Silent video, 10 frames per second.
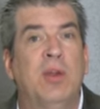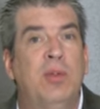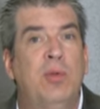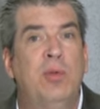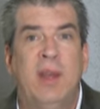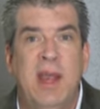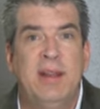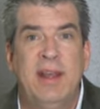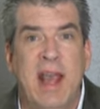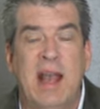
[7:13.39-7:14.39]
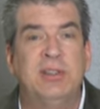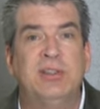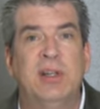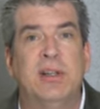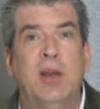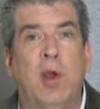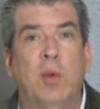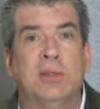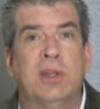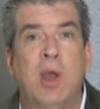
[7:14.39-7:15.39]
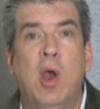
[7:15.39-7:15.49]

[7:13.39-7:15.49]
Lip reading: to take the action that they know is